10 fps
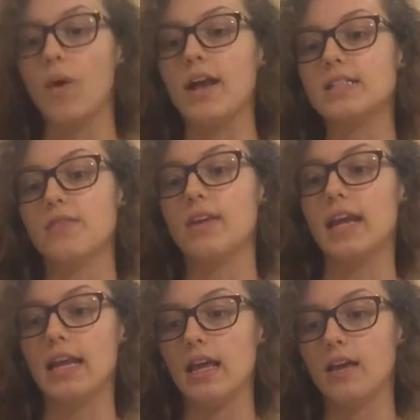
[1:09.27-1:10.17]
ways of
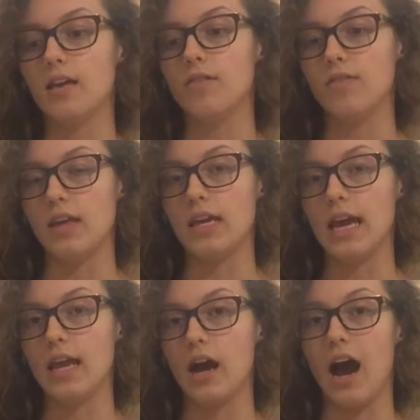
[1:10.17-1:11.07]
eating
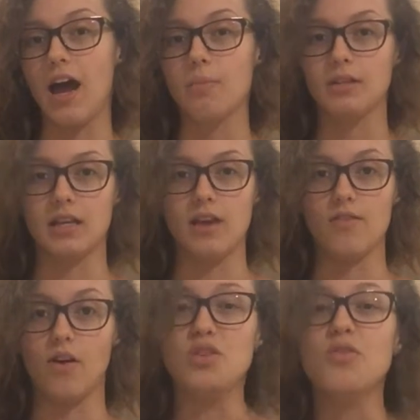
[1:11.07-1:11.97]
vegan, I
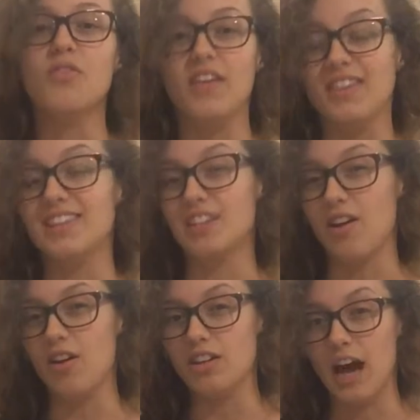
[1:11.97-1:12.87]
believe, do fit the
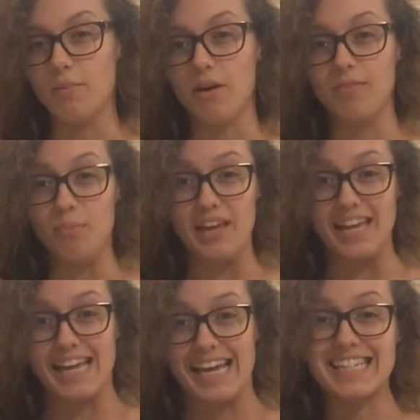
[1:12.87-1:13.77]
stereotype of
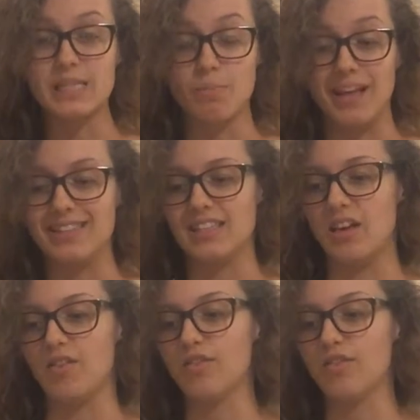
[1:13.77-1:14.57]
being expensive.